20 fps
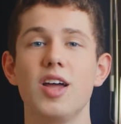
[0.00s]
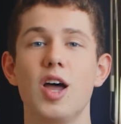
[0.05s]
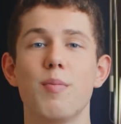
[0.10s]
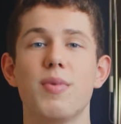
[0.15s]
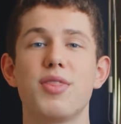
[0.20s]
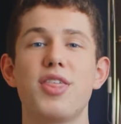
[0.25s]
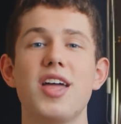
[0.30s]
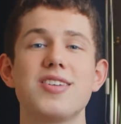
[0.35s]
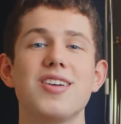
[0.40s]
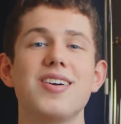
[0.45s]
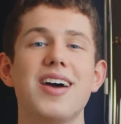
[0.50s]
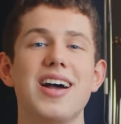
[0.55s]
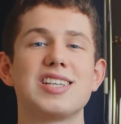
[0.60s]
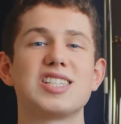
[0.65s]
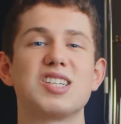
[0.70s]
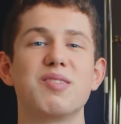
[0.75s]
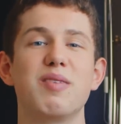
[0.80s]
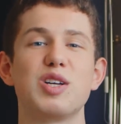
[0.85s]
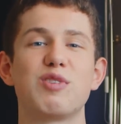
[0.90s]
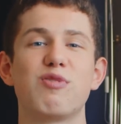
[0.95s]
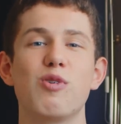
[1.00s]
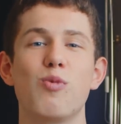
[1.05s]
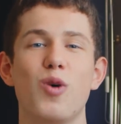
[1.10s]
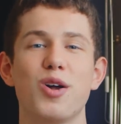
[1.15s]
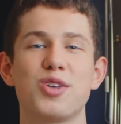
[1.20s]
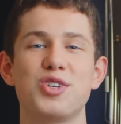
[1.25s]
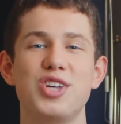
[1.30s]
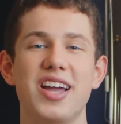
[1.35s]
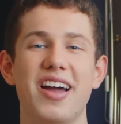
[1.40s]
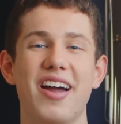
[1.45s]
But thank you guys so much for
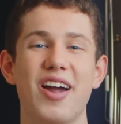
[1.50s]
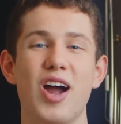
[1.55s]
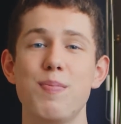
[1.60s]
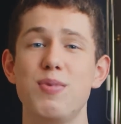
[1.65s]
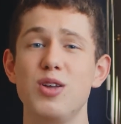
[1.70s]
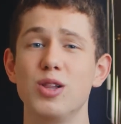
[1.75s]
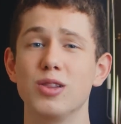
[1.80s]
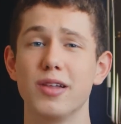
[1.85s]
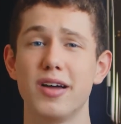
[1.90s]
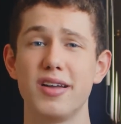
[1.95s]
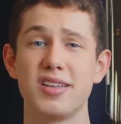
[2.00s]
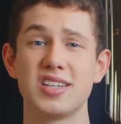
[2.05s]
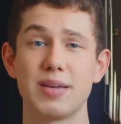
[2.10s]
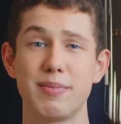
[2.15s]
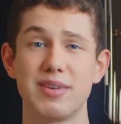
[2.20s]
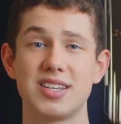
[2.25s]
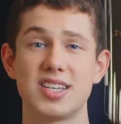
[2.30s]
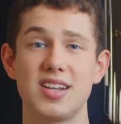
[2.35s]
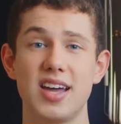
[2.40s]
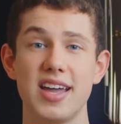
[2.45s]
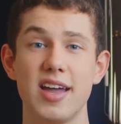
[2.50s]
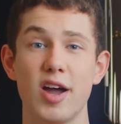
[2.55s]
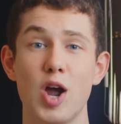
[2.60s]
watching. I hope you learned something today.